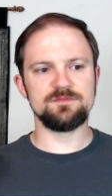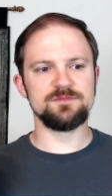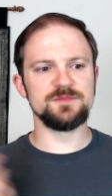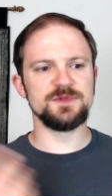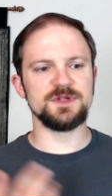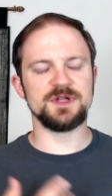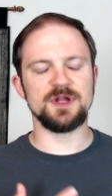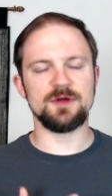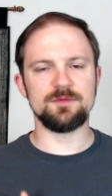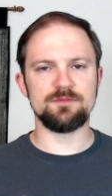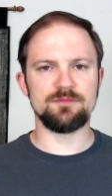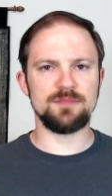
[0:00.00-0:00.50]

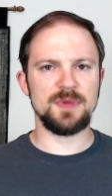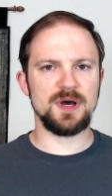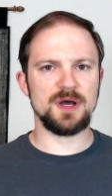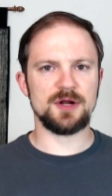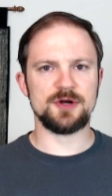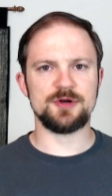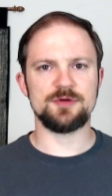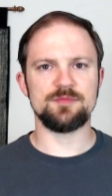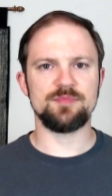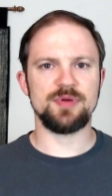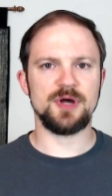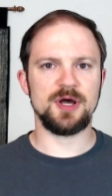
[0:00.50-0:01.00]

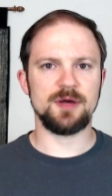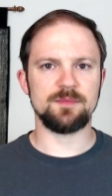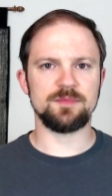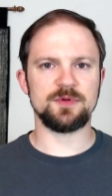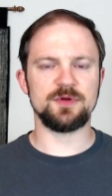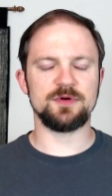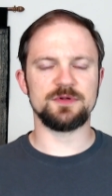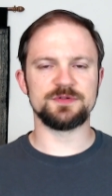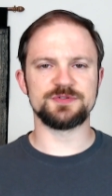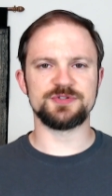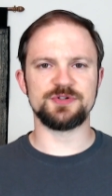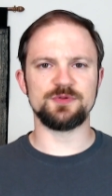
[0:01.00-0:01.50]
modern pop
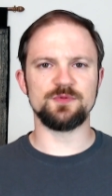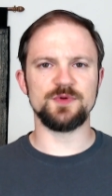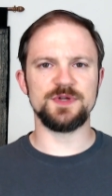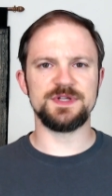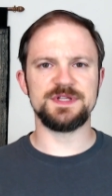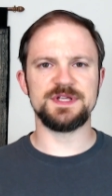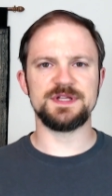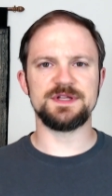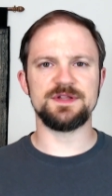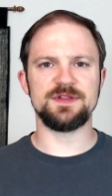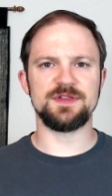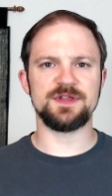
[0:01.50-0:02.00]
culture we
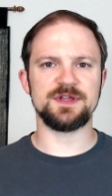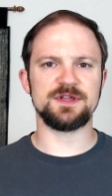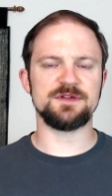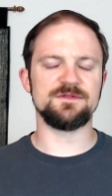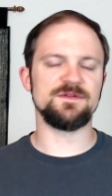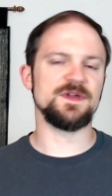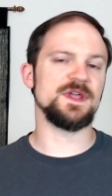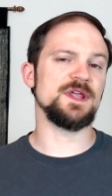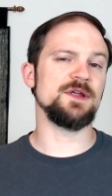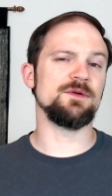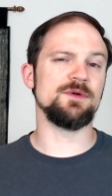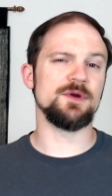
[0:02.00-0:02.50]
tend to think
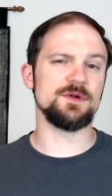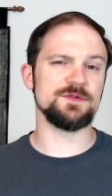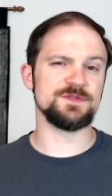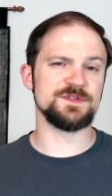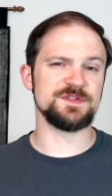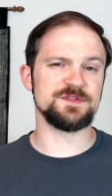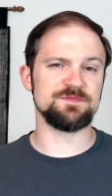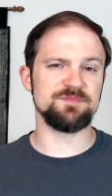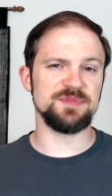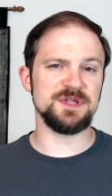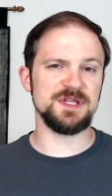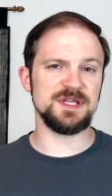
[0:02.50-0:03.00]
of heroes
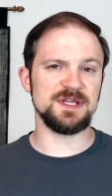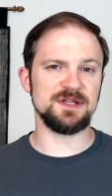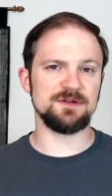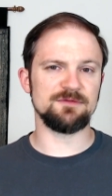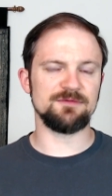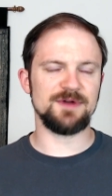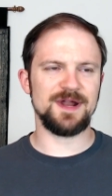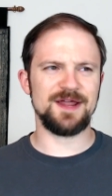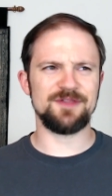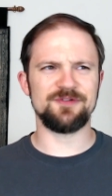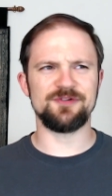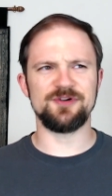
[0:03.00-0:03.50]
as
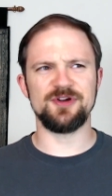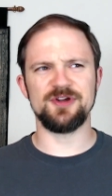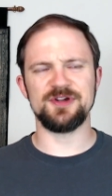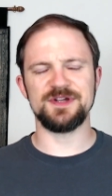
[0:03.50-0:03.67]
being rather